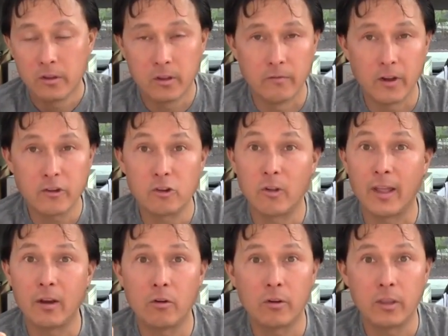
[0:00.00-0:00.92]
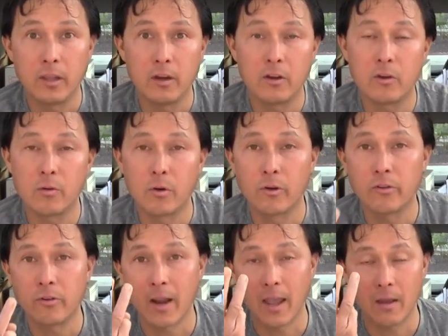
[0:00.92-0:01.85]
conventional and organic
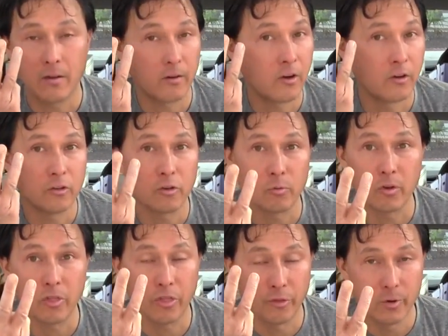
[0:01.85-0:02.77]
growers are concerned with